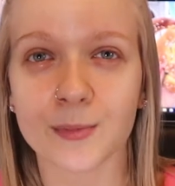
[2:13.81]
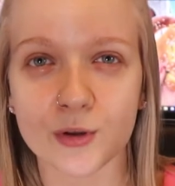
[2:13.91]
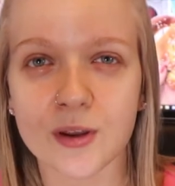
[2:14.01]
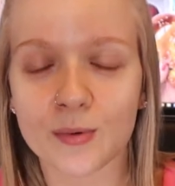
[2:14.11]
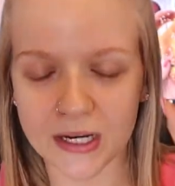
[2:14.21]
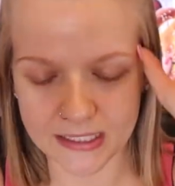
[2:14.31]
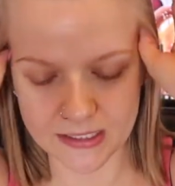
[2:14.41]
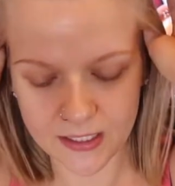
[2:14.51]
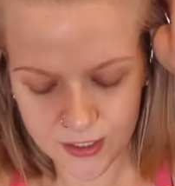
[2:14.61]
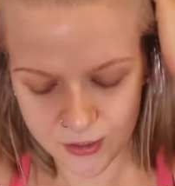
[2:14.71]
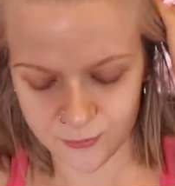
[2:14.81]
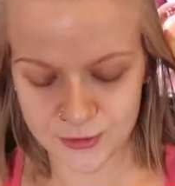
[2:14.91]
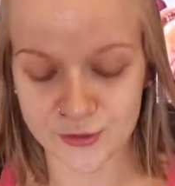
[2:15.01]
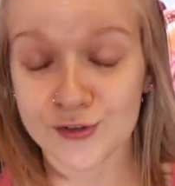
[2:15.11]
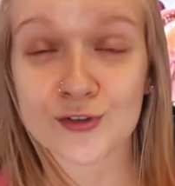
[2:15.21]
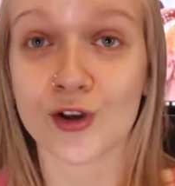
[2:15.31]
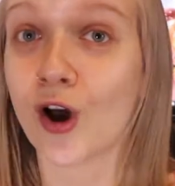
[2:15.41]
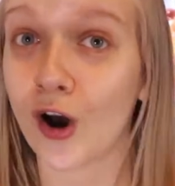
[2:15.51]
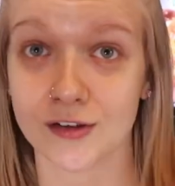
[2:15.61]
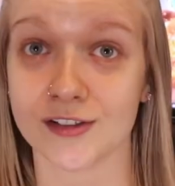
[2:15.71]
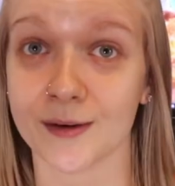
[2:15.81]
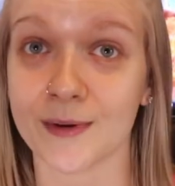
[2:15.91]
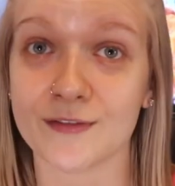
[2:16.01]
beauty brand, which is awesome.